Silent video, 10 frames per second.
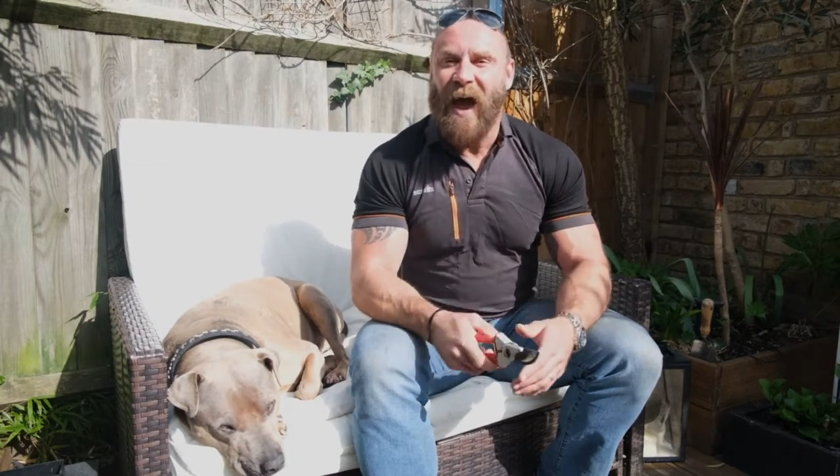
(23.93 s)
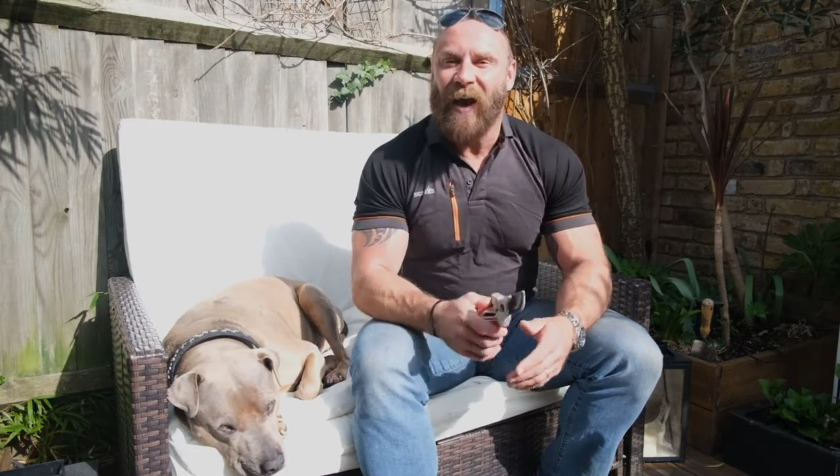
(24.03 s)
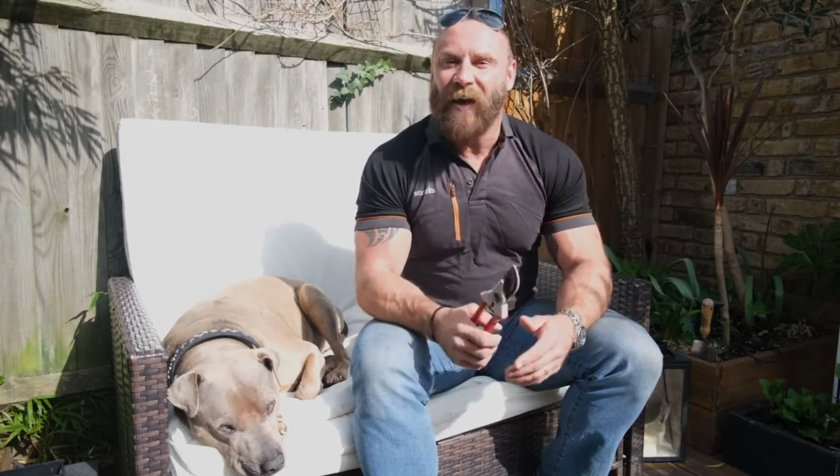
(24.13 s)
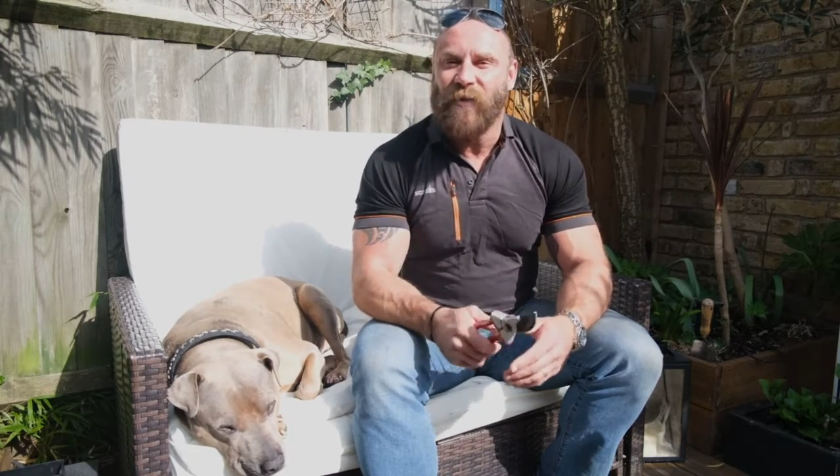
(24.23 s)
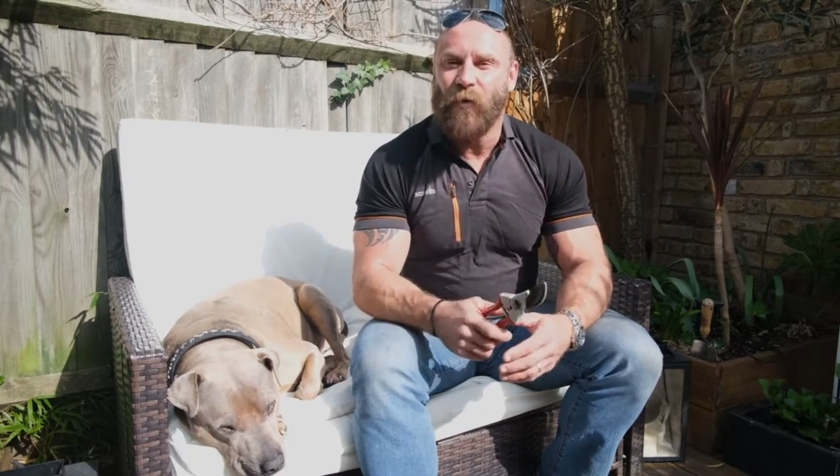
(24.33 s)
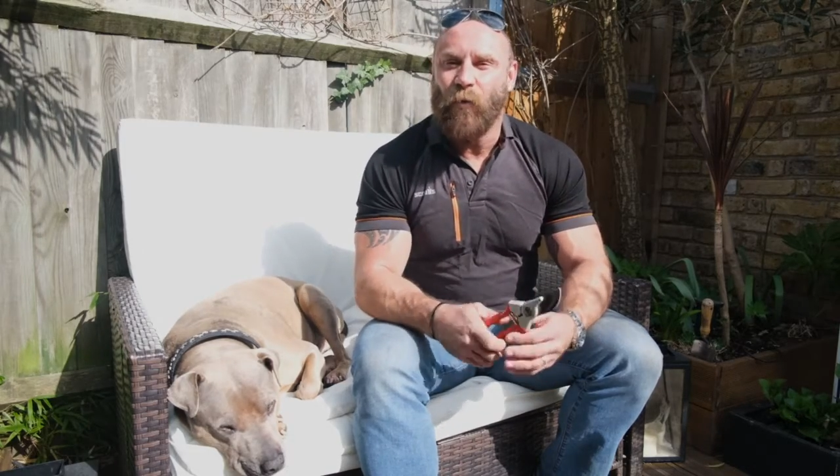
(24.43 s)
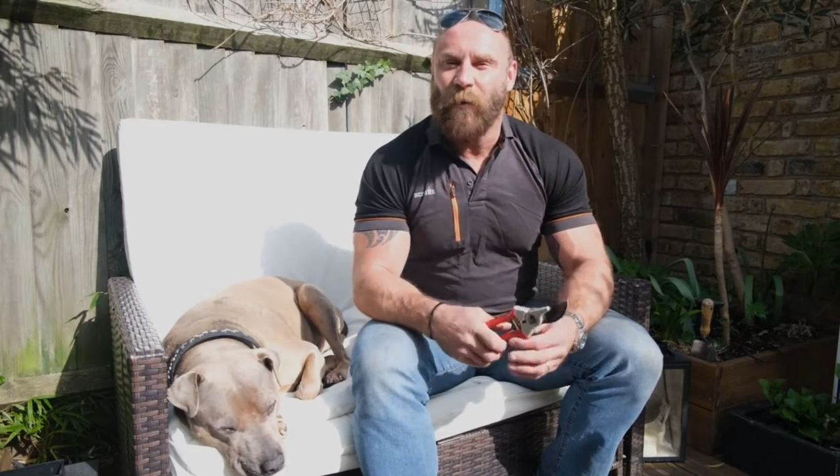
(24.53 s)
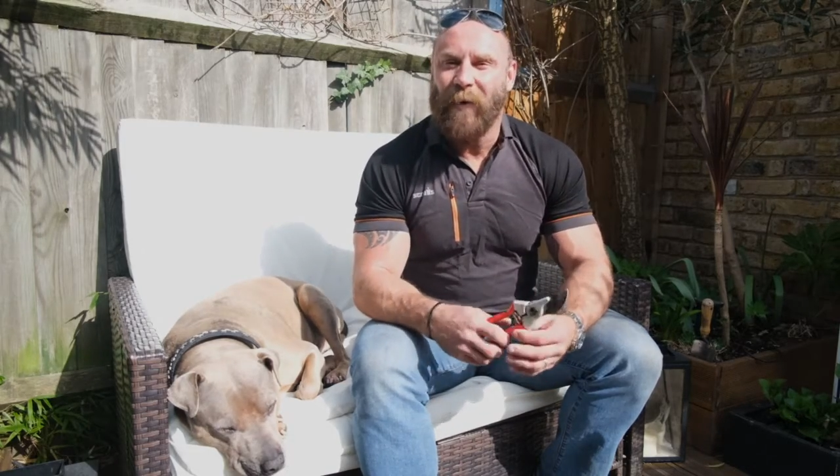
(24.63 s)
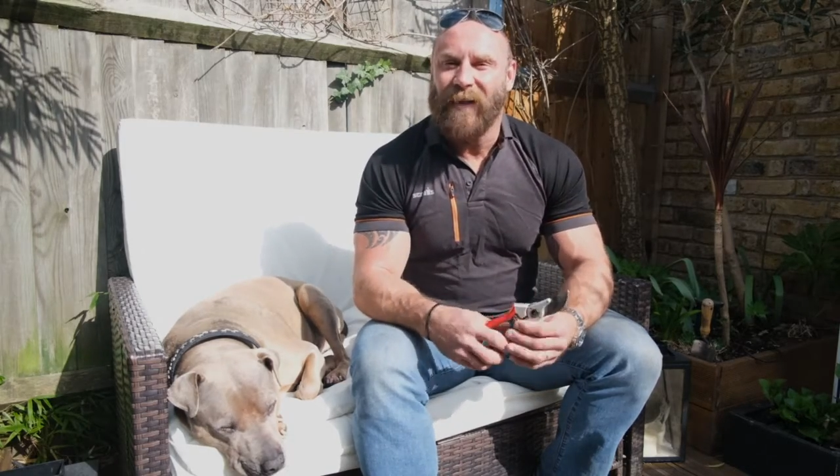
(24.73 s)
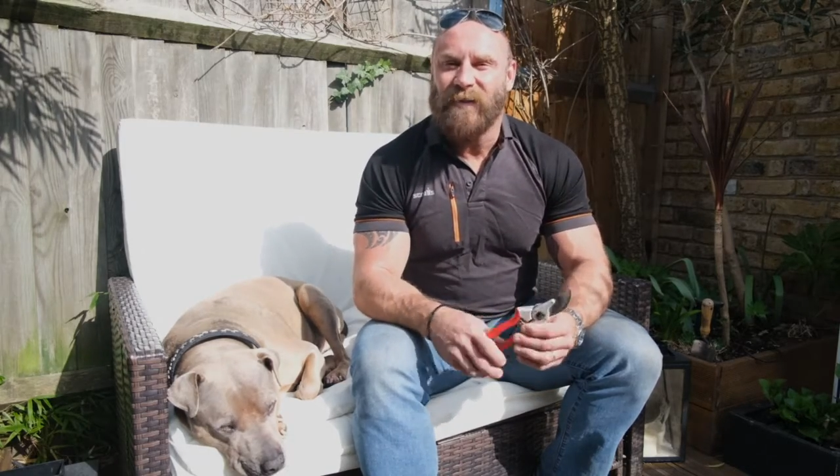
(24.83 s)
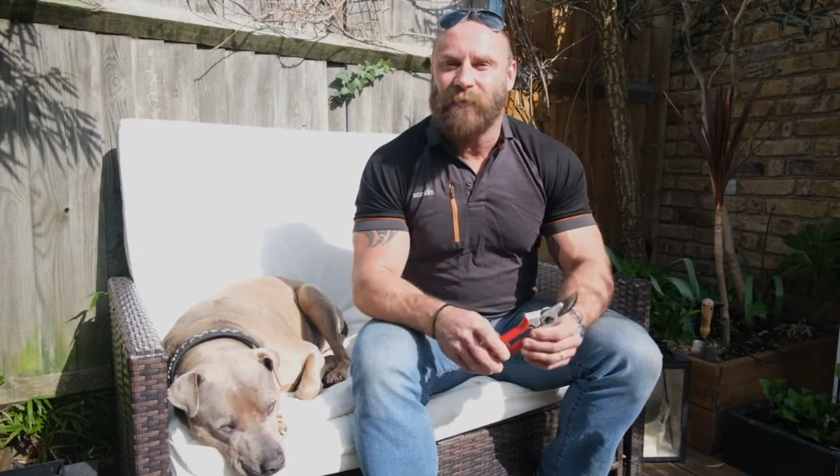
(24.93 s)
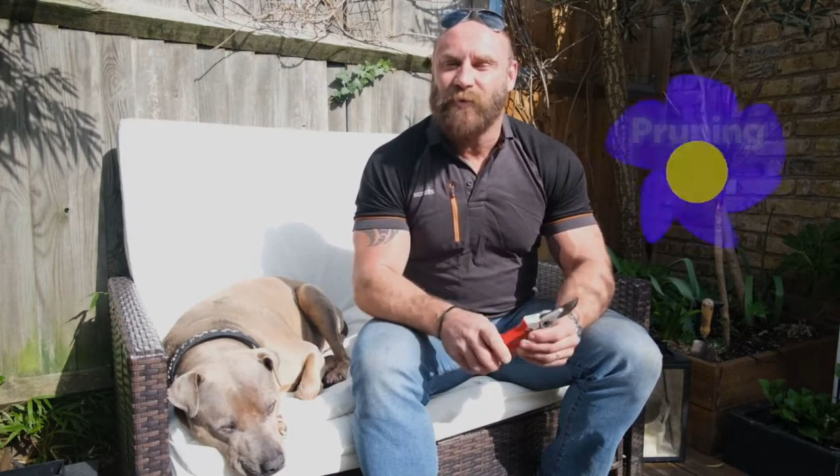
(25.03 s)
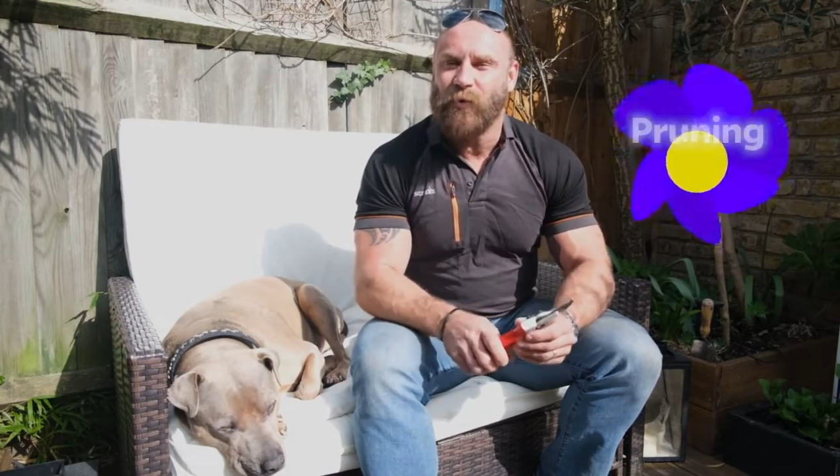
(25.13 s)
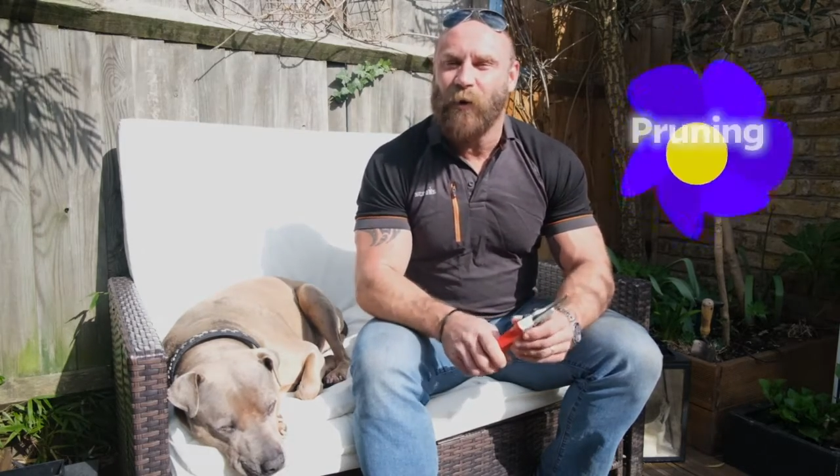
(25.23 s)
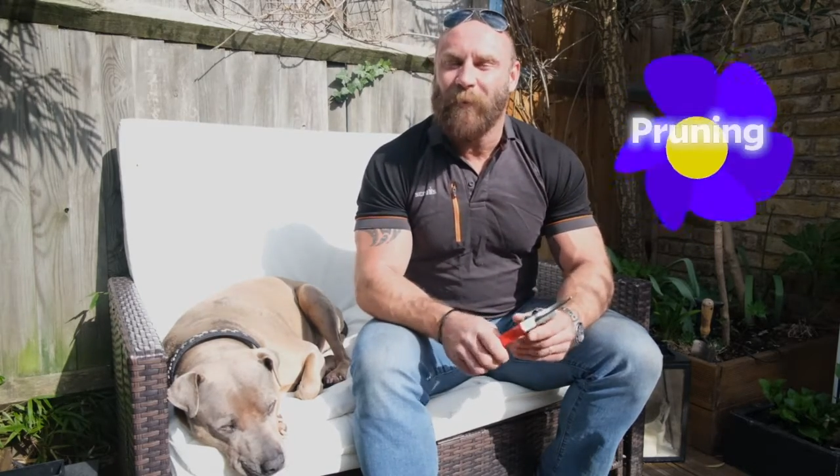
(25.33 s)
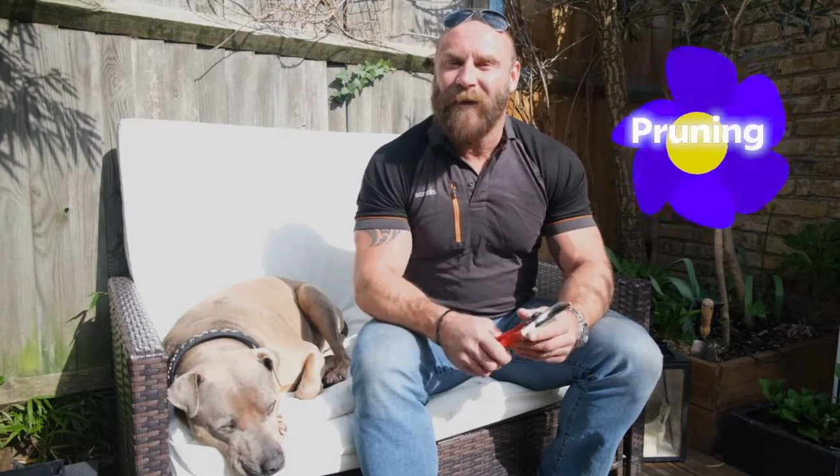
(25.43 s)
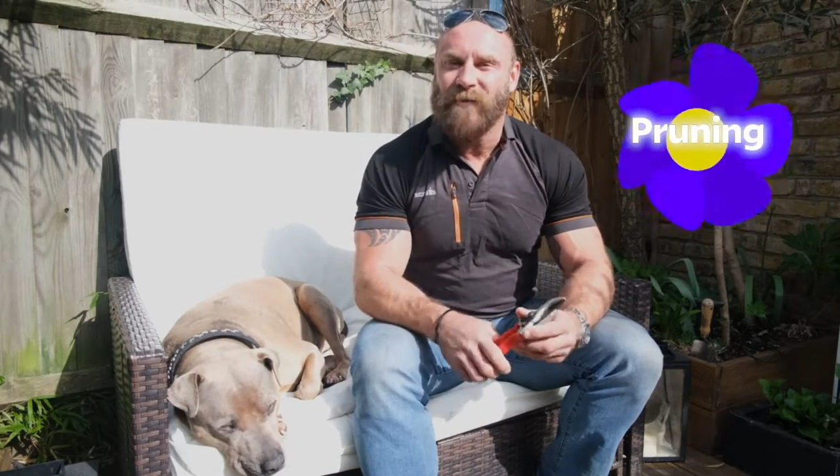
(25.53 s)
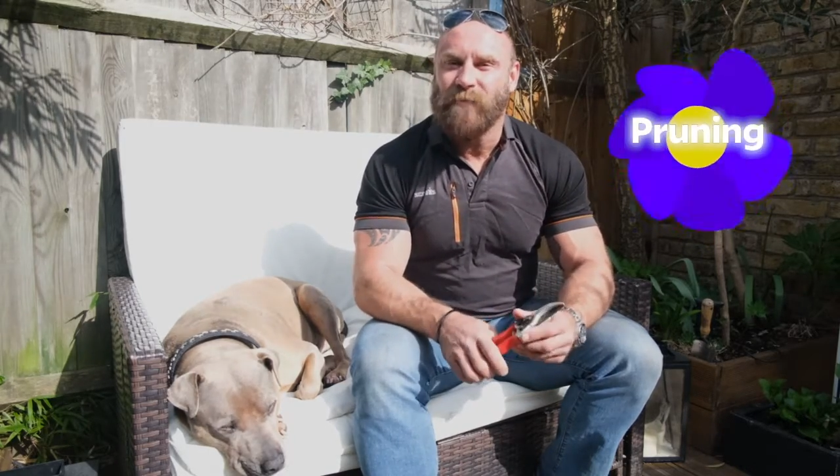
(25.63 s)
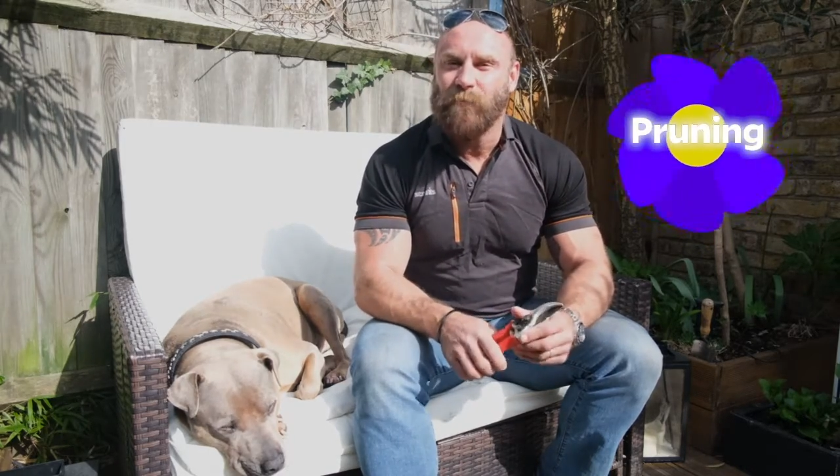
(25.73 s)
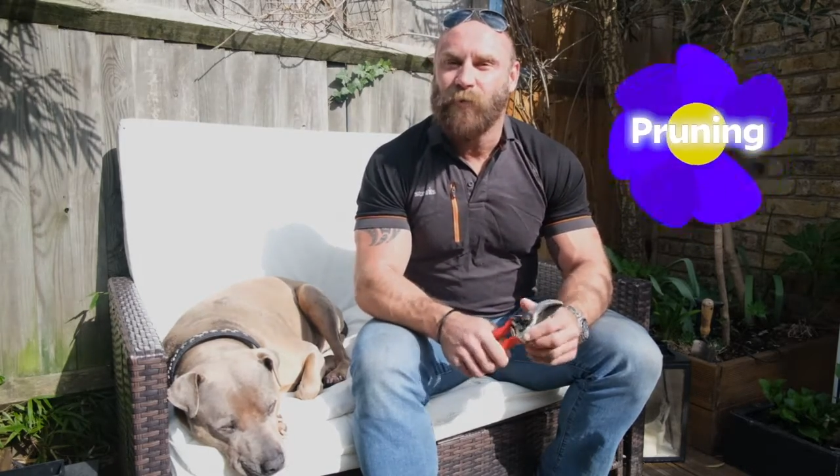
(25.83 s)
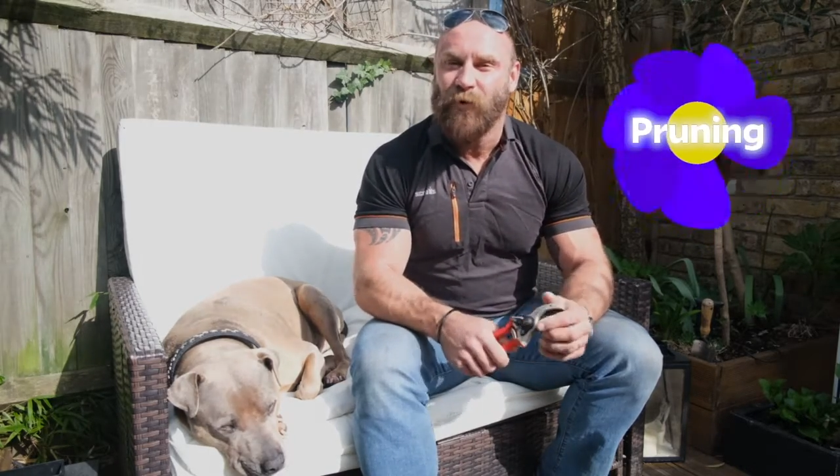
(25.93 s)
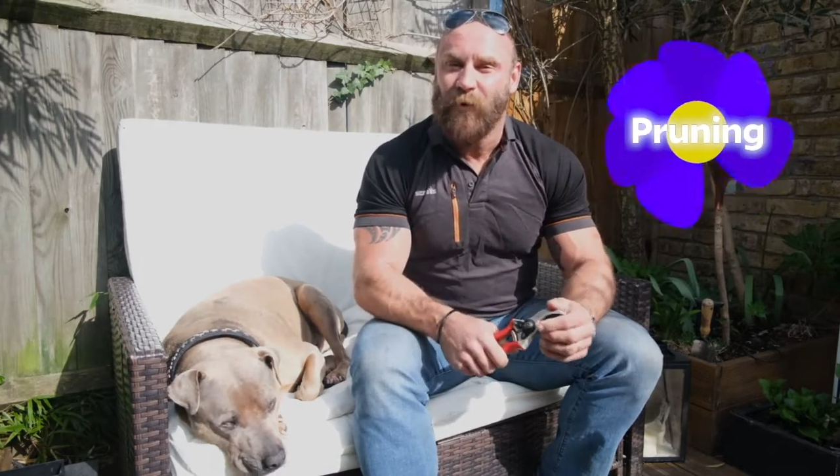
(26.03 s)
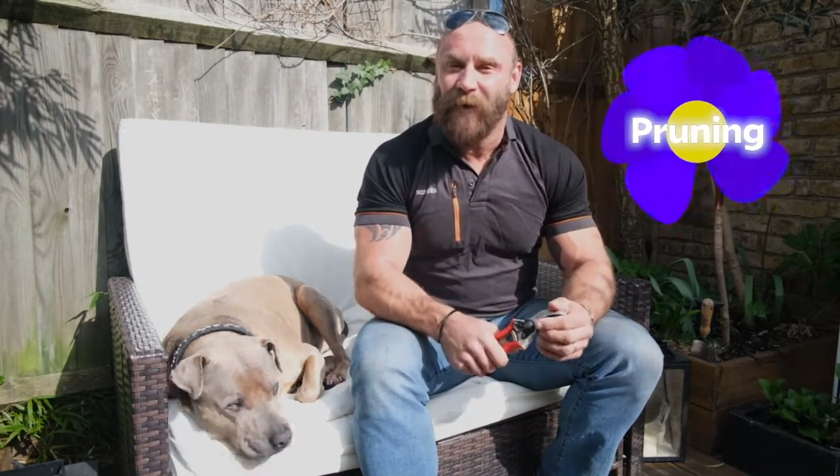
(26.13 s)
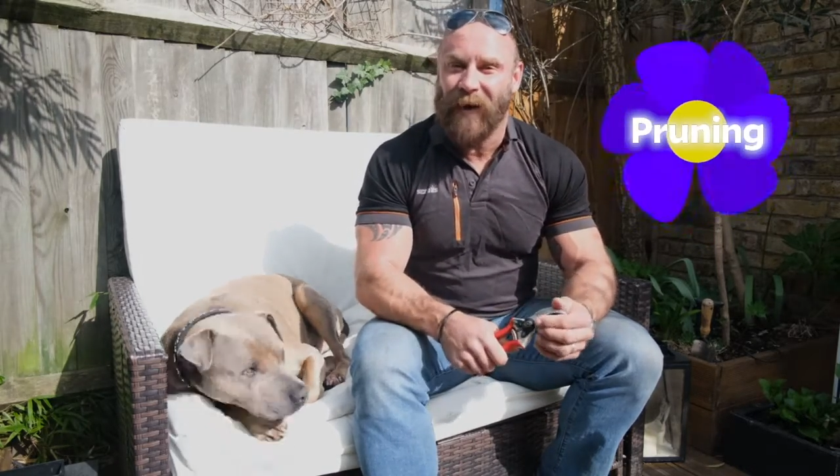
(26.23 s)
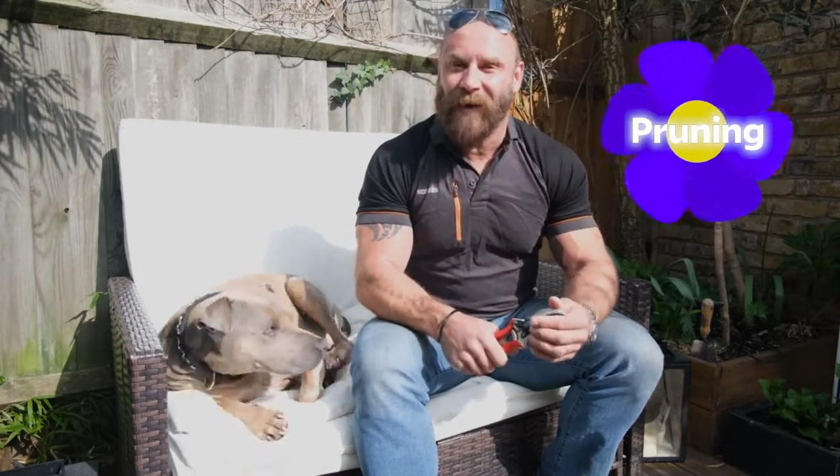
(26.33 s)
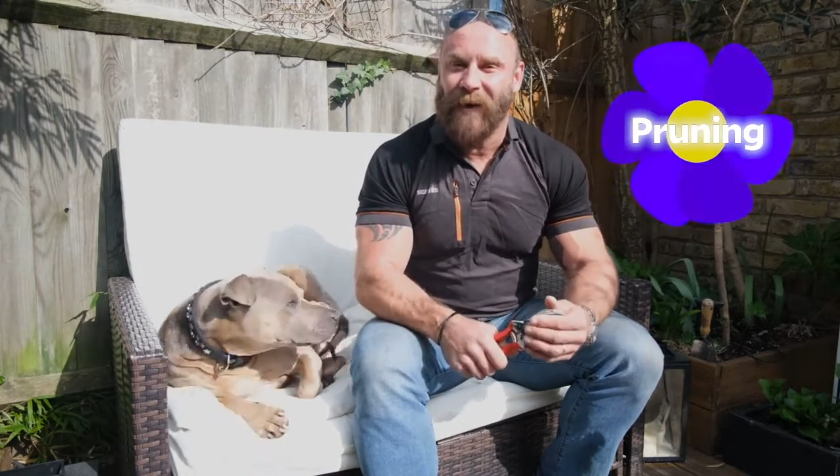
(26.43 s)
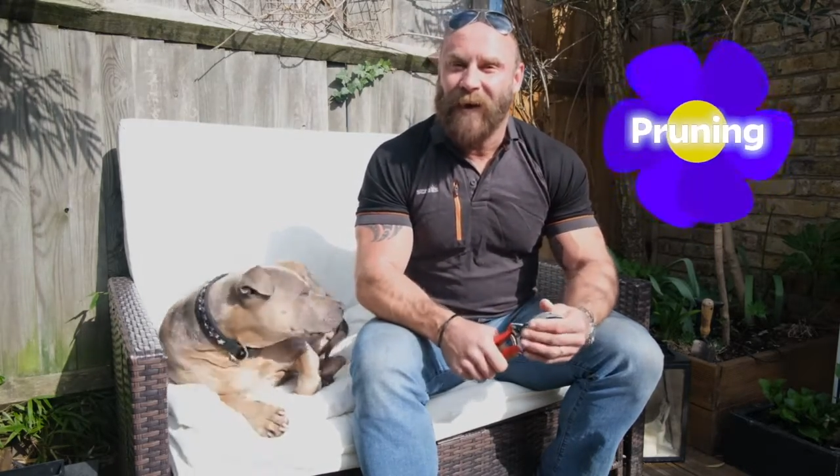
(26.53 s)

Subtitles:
and I thought what better time to talk about some pruning.